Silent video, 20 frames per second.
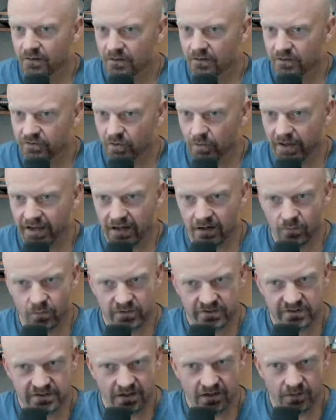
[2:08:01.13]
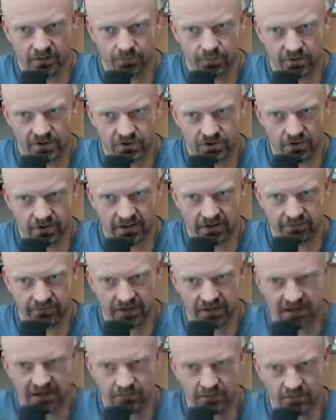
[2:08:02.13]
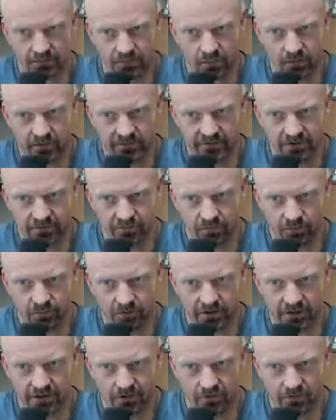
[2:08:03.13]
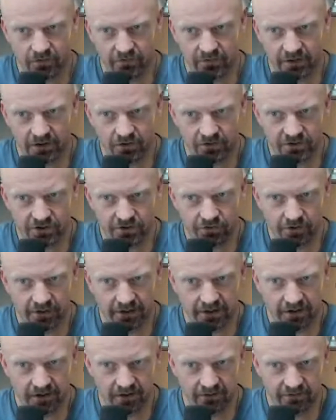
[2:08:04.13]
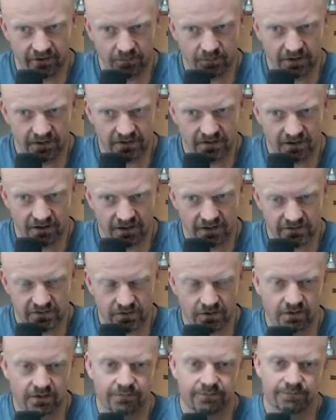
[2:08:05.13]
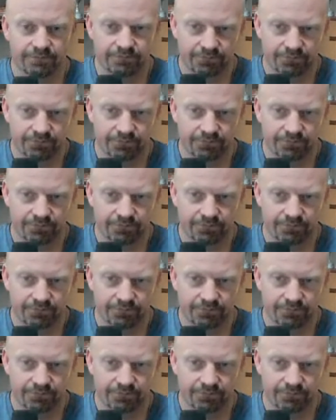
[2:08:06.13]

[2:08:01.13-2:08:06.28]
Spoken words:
So Adam was saying, I'm pretty sure I have cadmium poisoning from drinking all those energy drink cans. Then my tinnitus started.